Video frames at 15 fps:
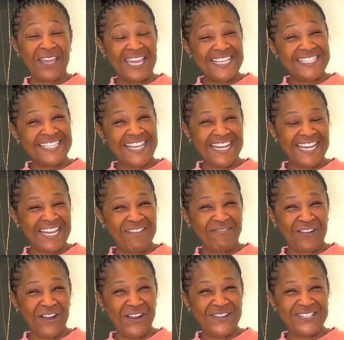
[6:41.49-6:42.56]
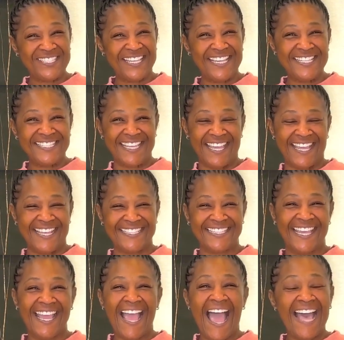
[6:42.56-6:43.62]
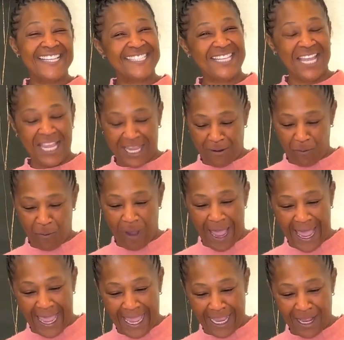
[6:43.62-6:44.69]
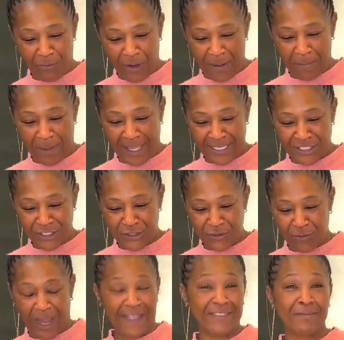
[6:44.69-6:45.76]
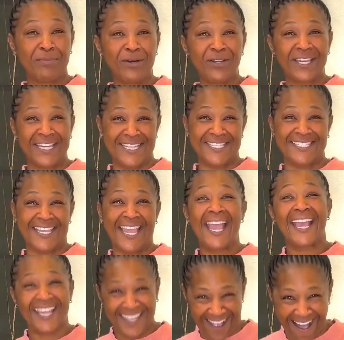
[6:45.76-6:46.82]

And he said it at first. He says, I said, why? What made you write the book? And he said,